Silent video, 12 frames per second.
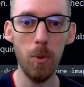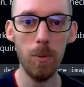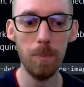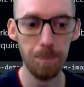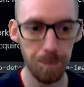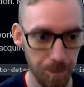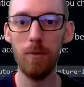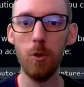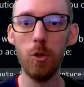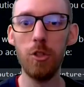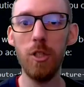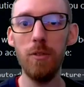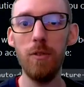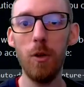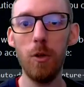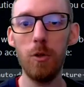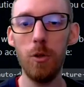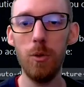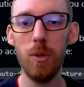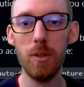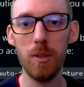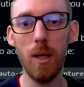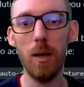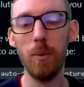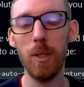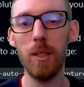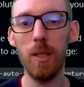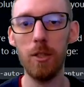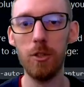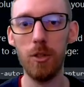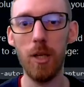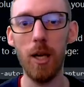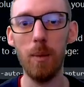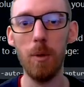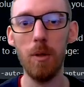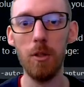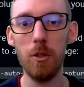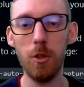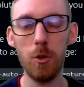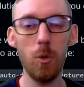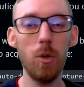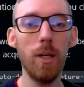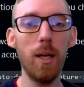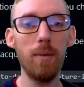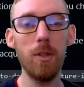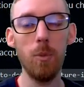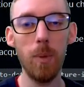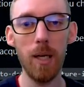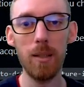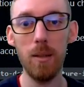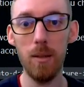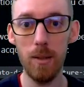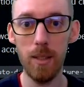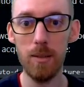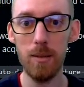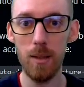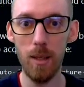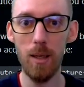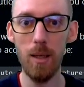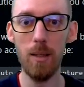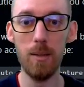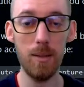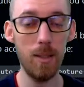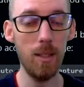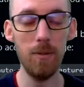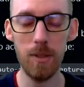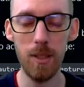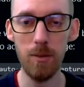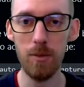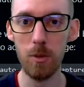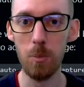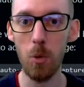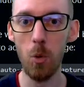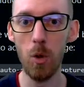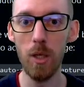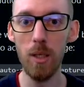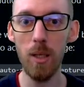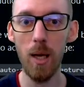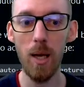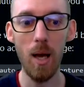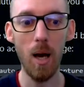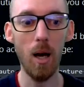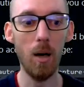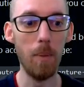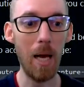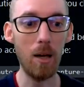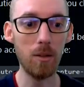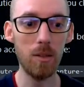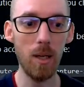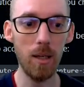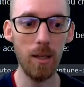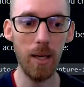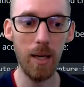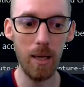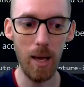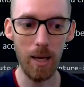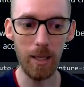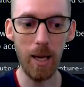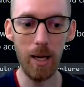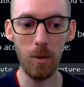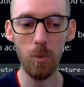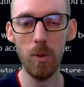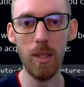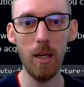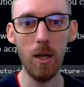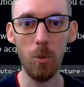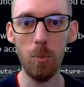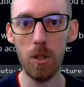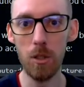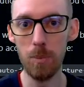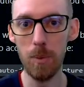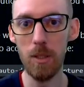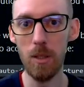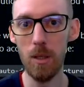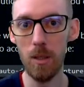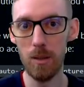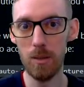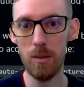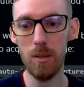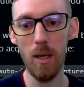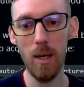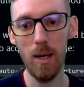port. If your GPHOTO 2 does not recognize your camera, you're going to have to go back to the list to see if it's even supported. Outside of that, I can't really help much because